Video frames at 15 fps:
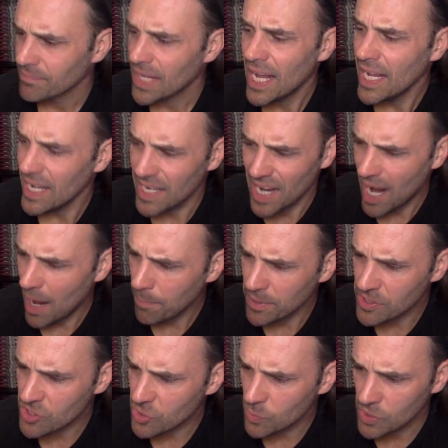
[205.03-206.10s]
Hey, it
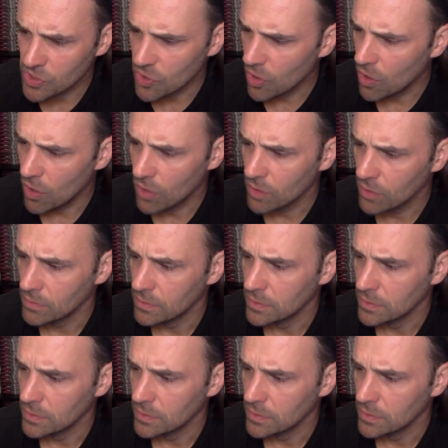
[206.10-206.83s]
happens to us all.